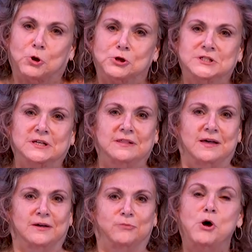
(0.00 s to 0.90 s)

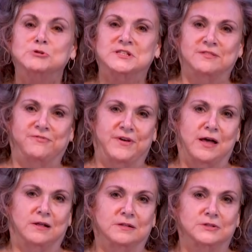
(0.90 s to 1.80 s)
Ursula
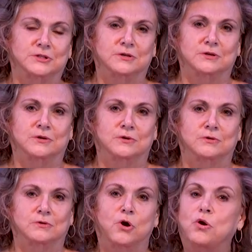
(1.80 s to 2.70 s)
Rosenfeld,
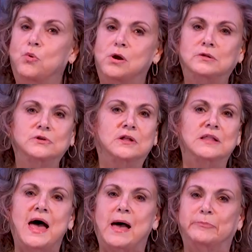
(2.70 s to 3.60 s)
her world
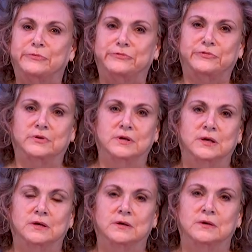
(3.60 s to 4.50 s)
collapsed
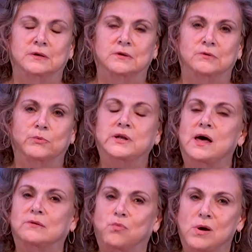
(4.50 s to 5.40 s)
when not